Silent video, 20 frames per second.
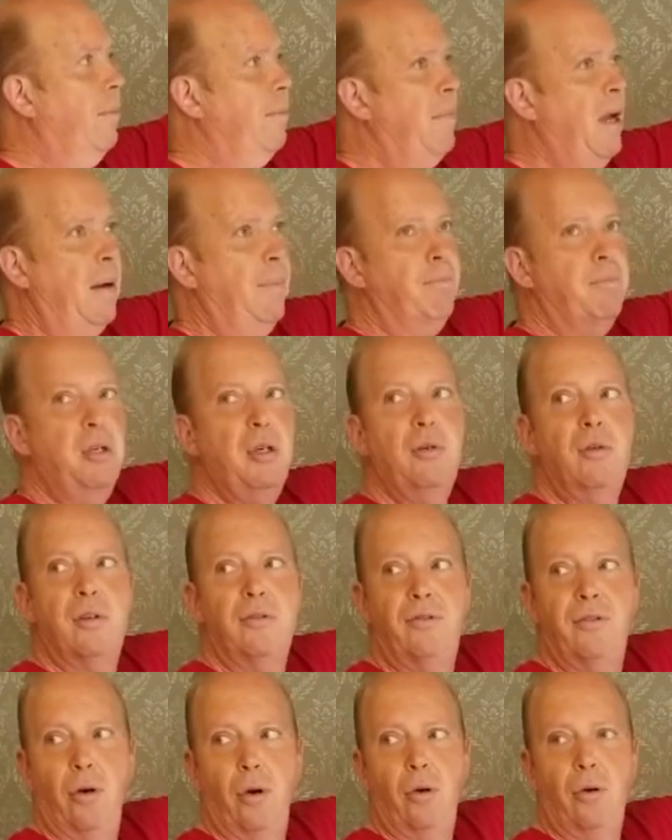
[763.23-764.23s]
a
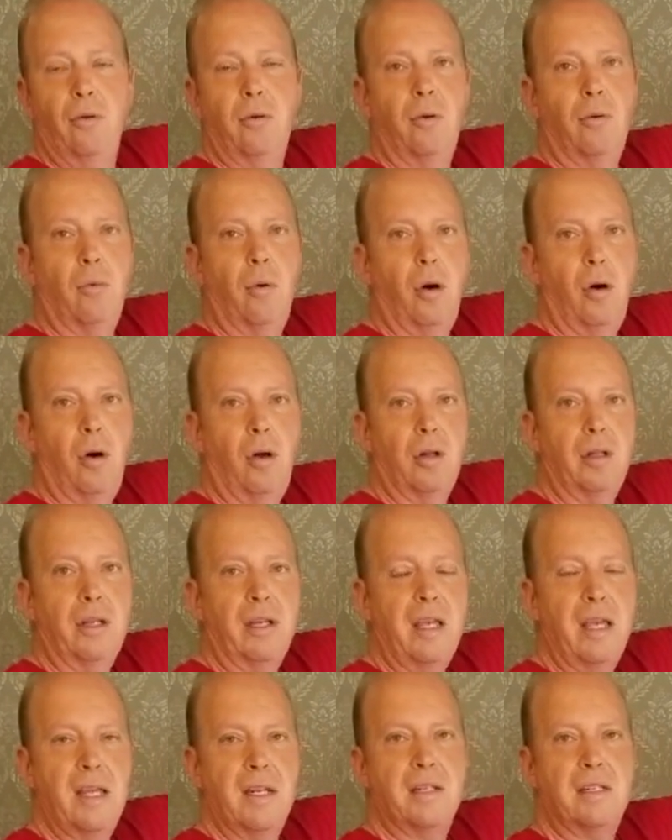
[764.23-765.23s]
beautiful wall
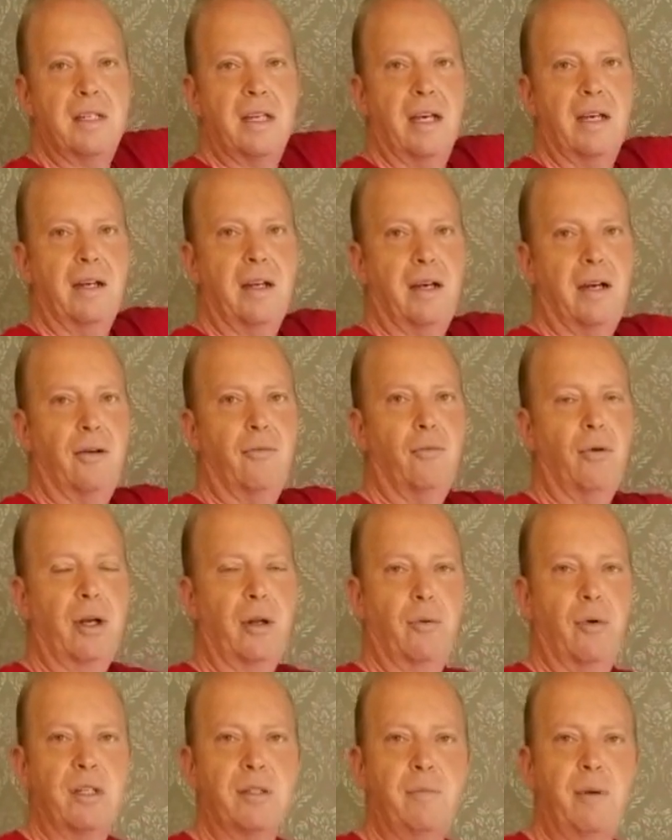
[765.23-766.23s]
instead of what
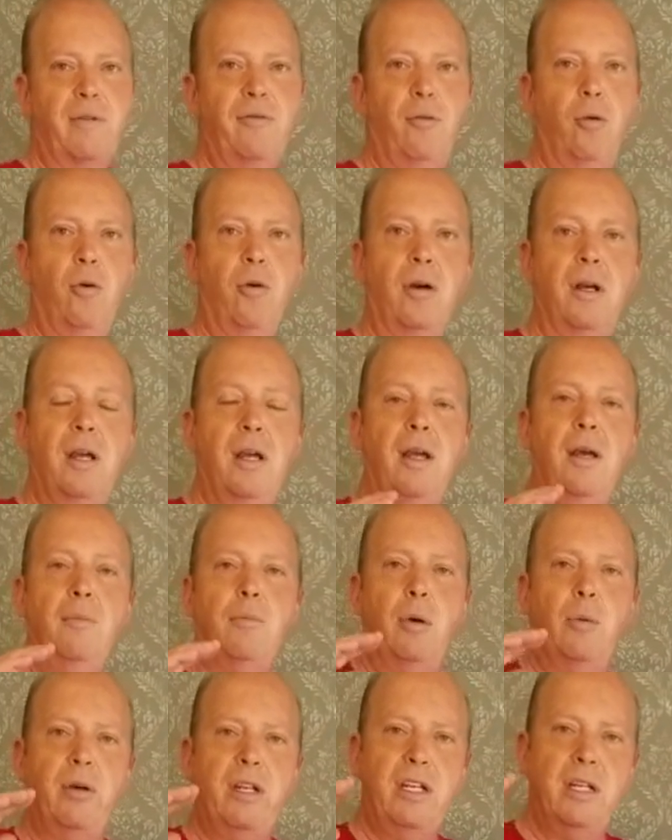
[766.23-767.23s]
it was before,
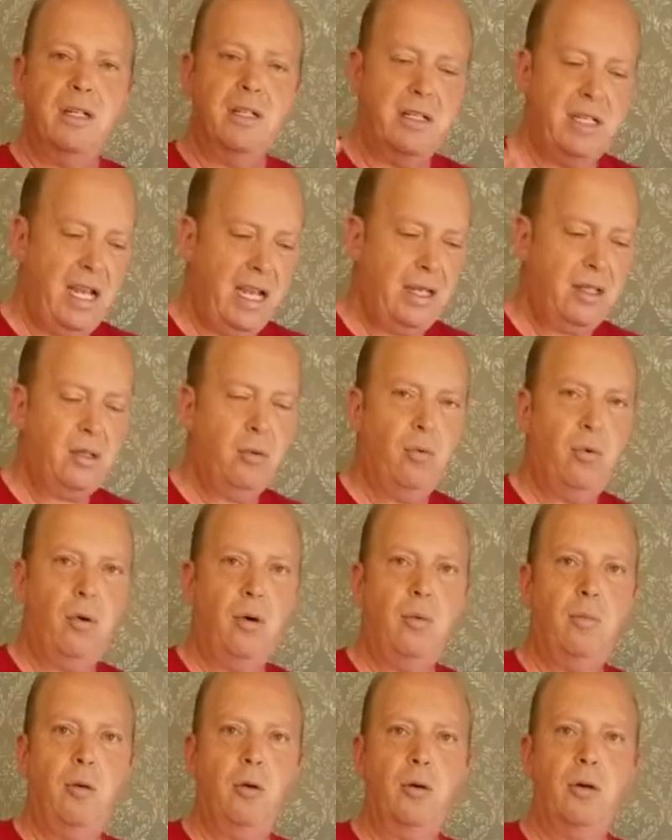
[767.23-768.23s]
but we didn't take the
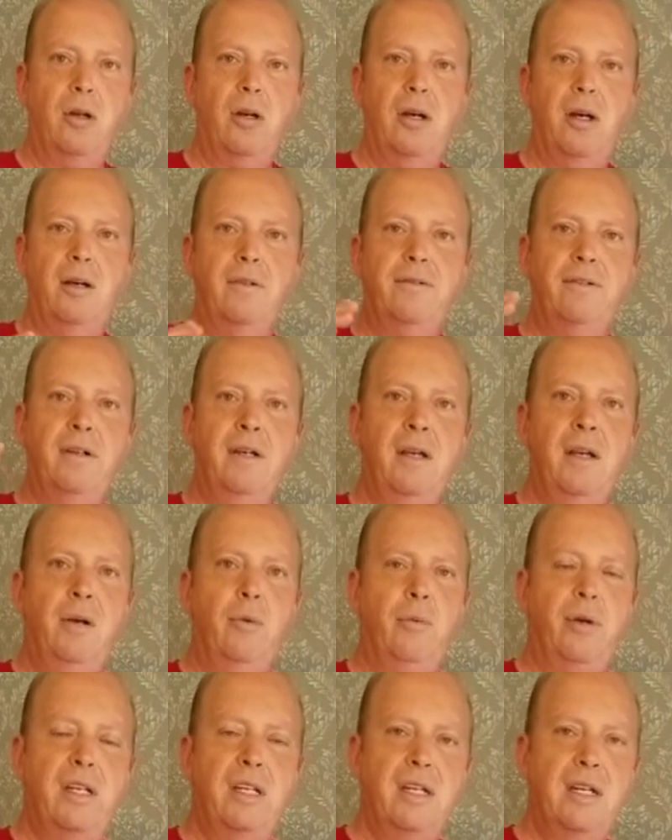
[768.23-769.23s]
wallboard off.
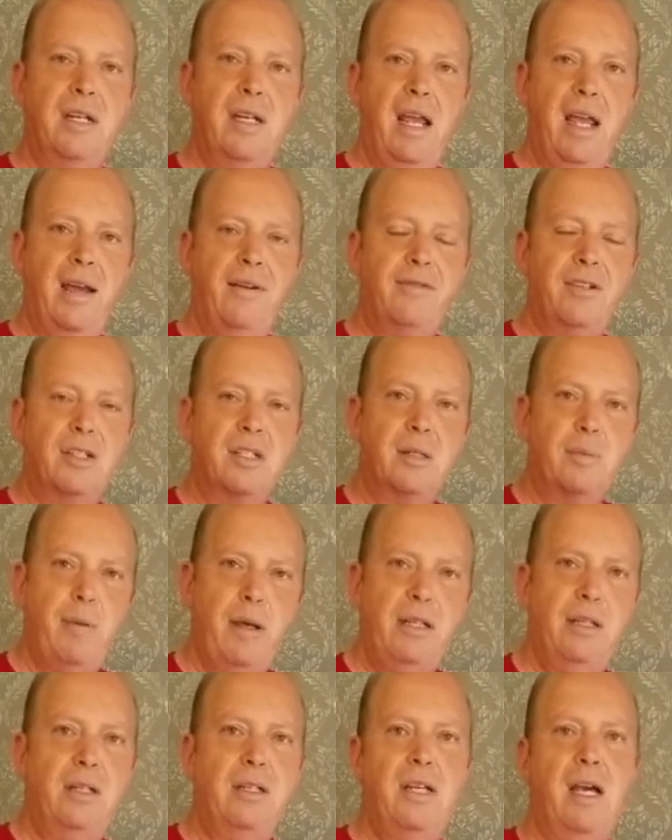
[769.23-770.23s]
We didn't have to
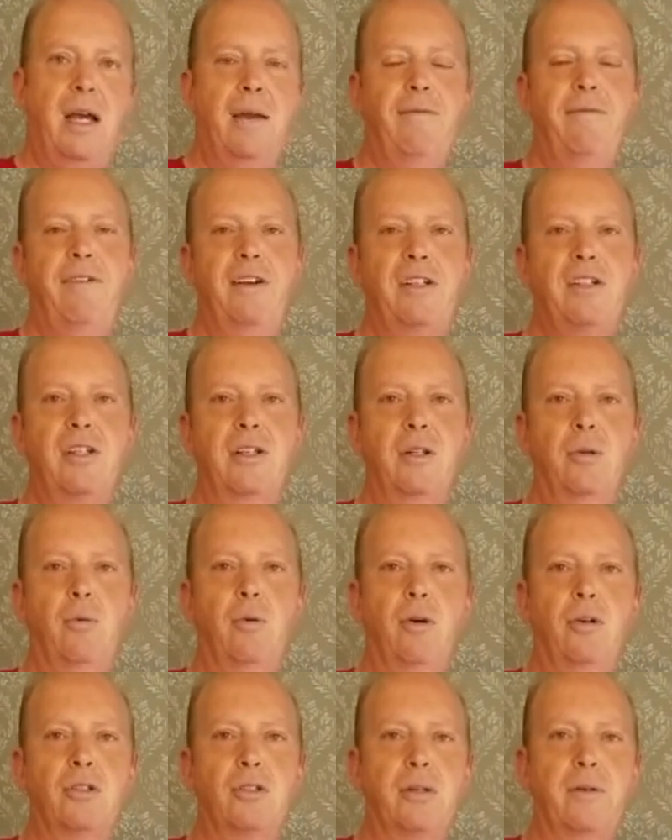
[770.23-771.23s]
spend the time fixing the
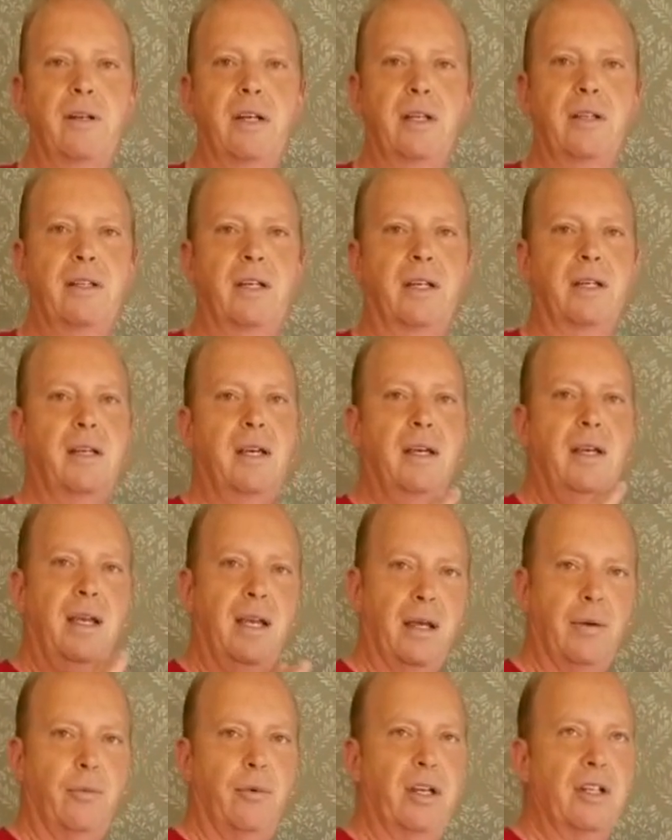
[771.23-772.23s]
walls or anything.
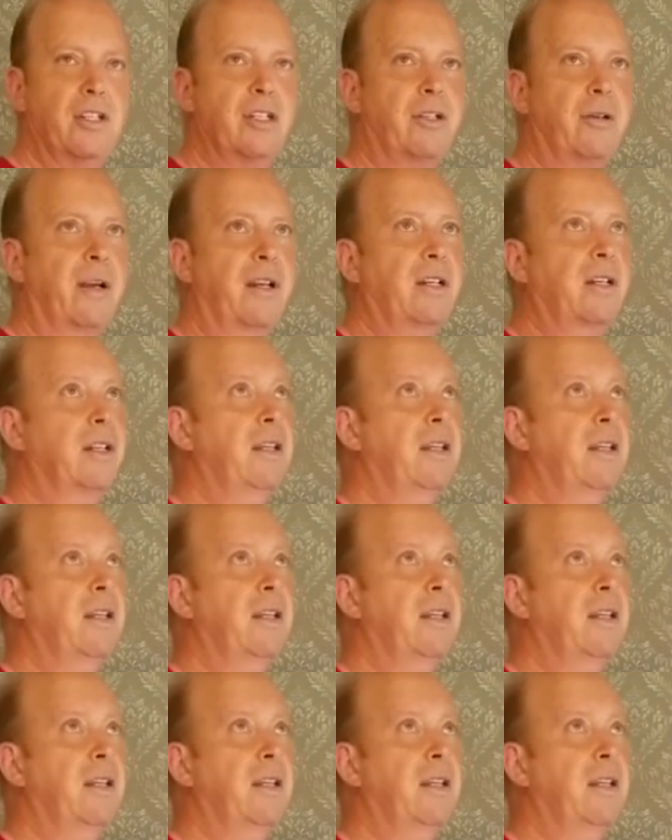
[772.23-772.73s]
It went straight to